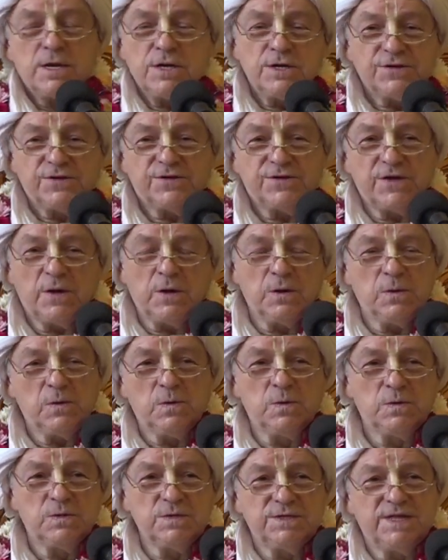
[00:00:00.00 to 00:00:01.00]

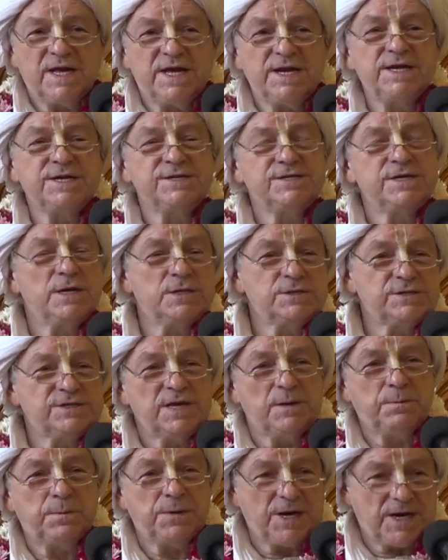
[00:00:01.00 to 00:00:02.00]
So there is no
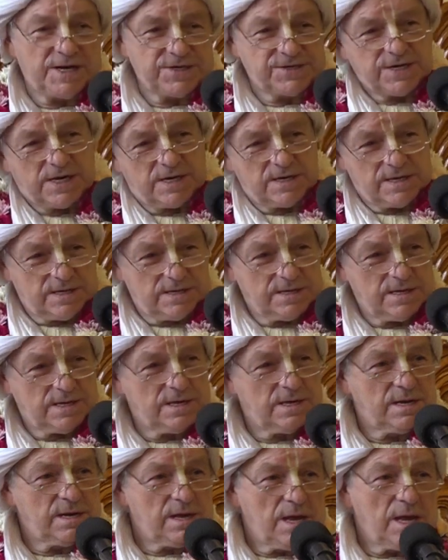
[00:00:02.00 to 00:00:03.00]
separation.
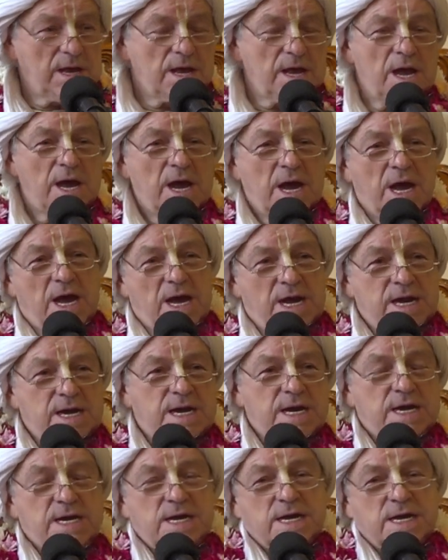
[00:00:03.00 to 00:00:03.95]
And